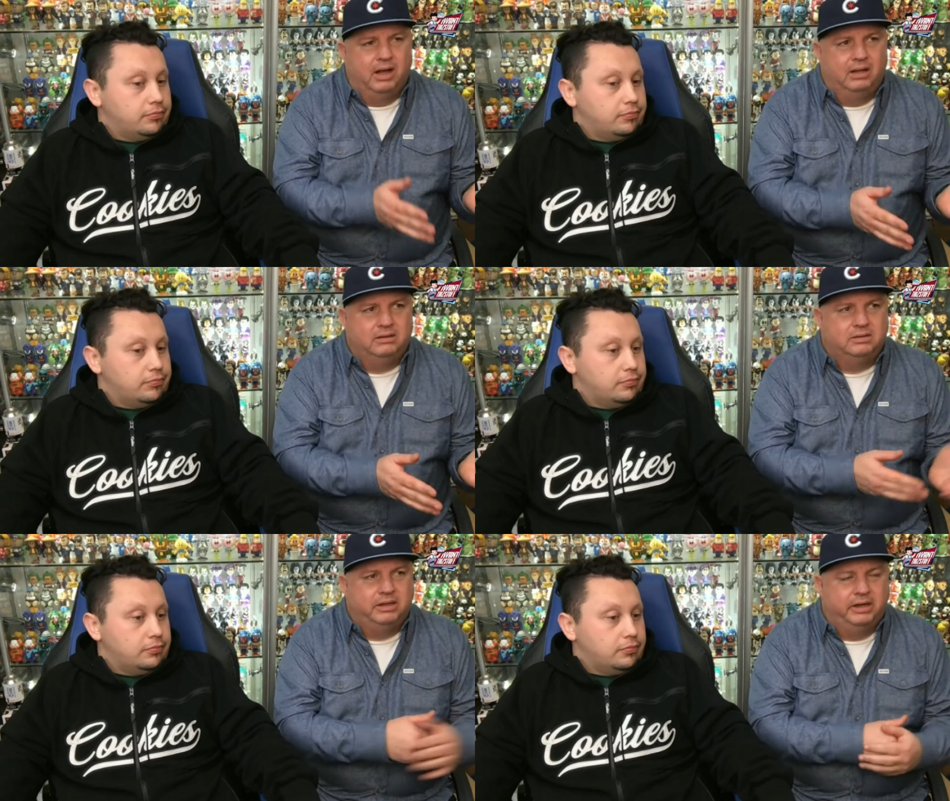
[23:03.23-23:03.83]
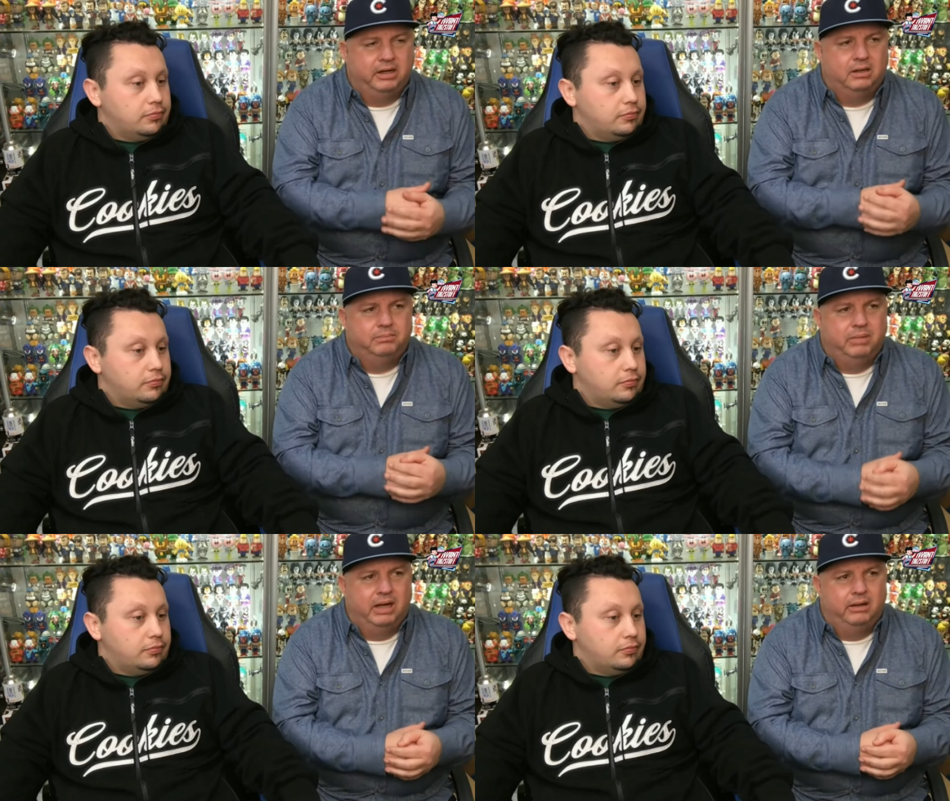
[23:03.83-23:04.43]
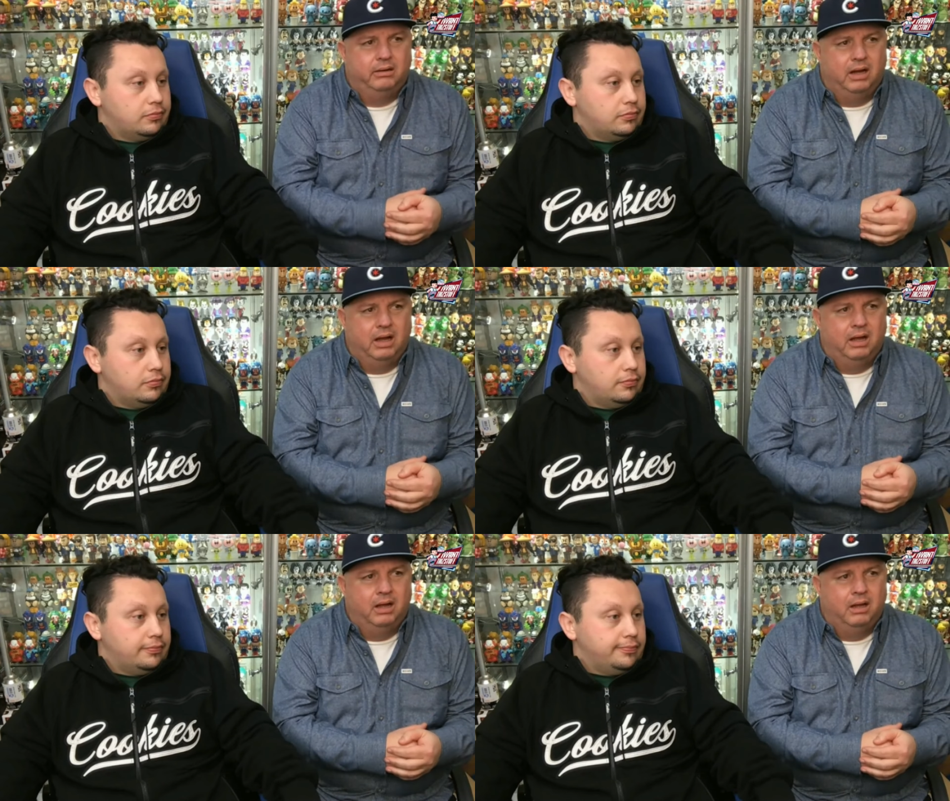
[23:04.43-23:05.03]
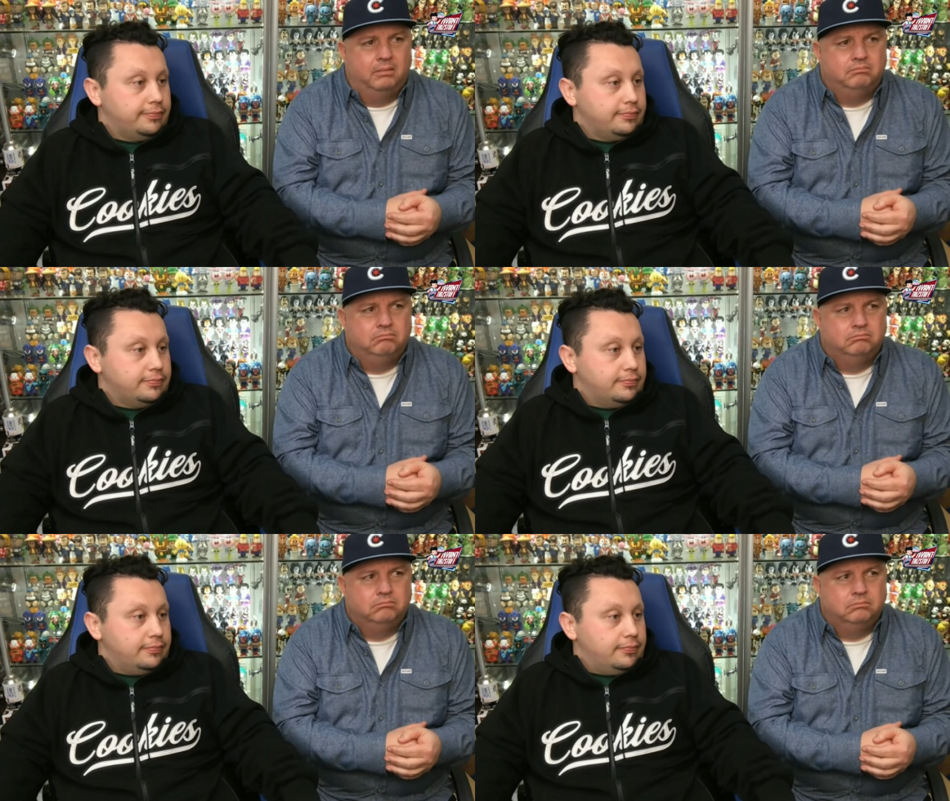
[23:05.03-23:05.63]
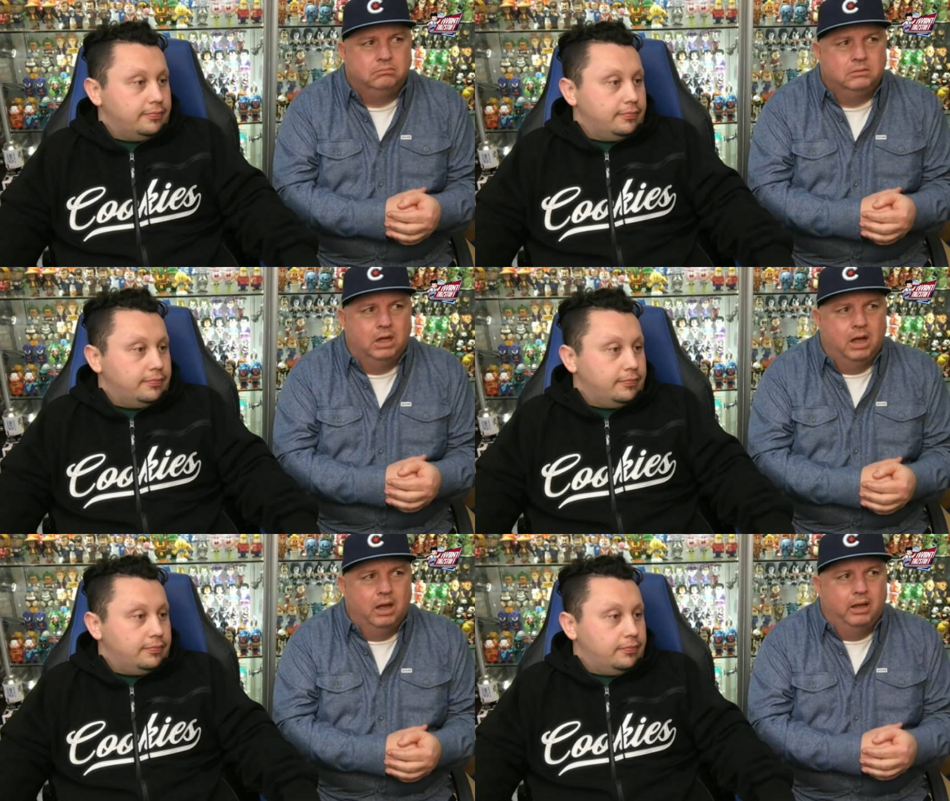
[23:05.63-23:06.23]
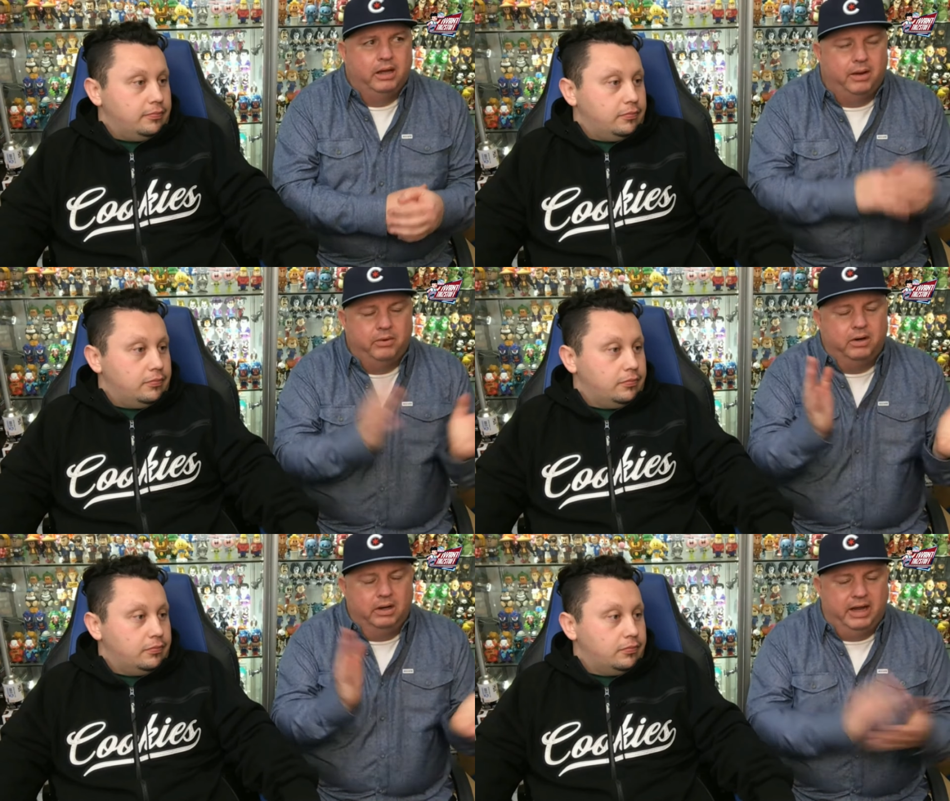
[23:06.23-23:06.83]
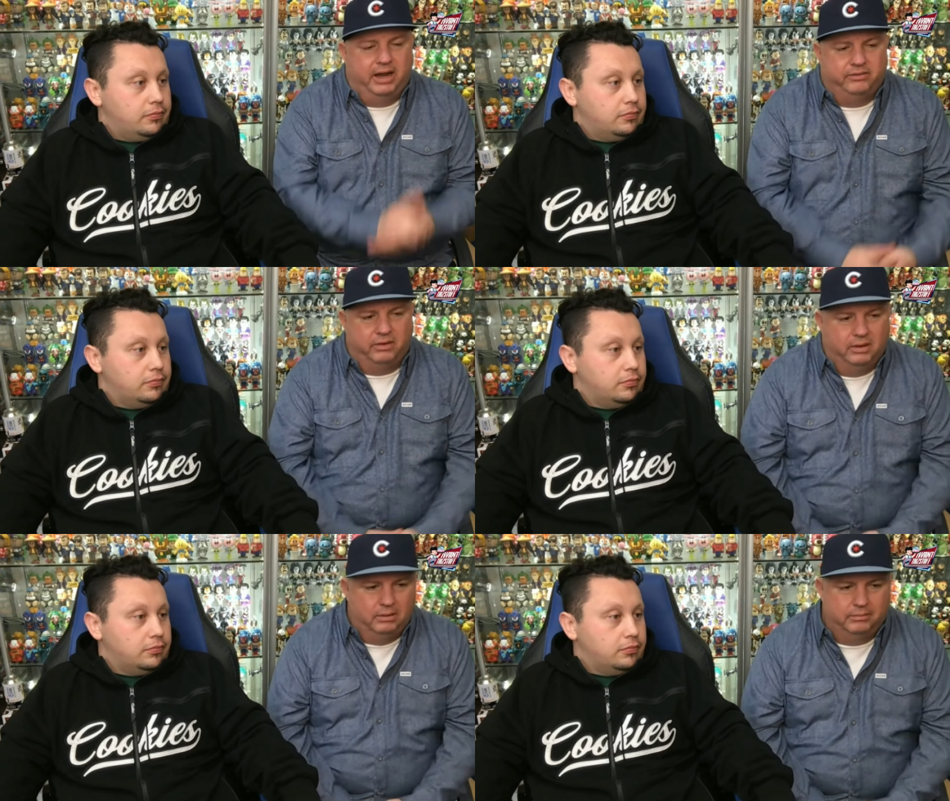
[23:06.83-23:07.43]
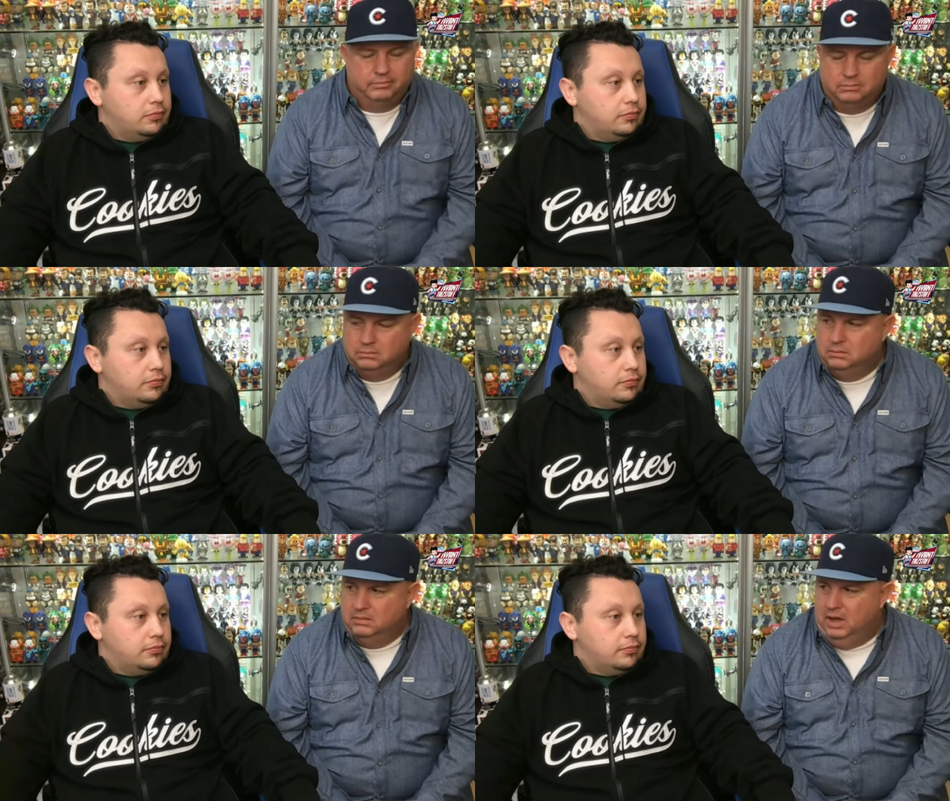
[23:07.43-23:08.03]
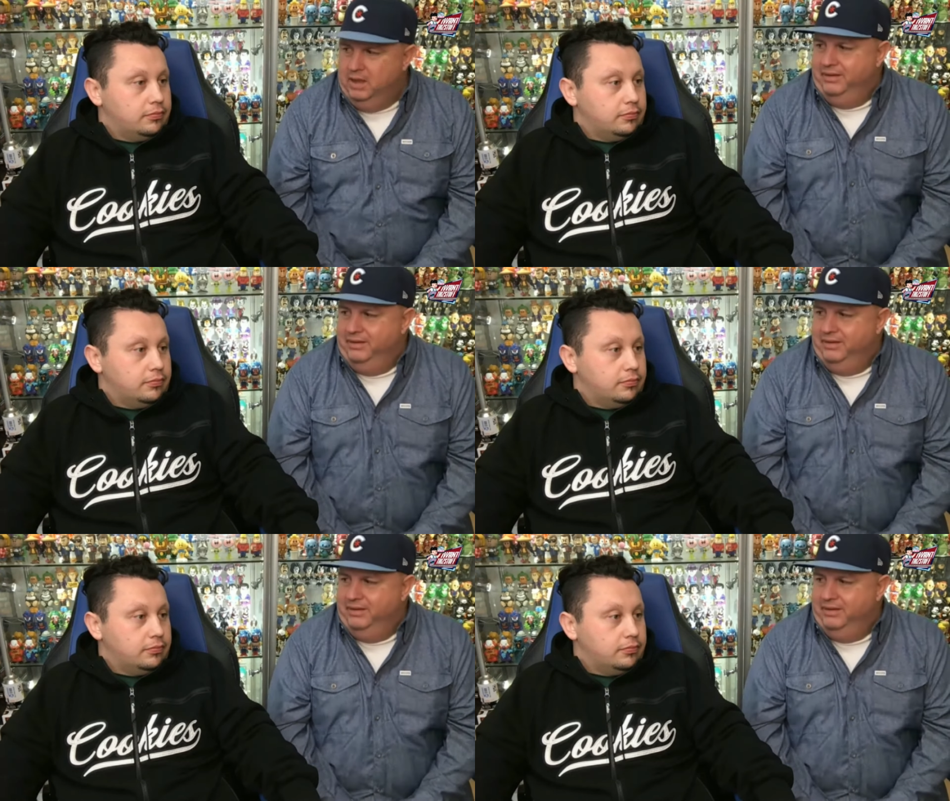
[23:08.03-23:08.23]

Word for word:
Speaker 1: dollars a year, but um, yeah, we're going to cancel it.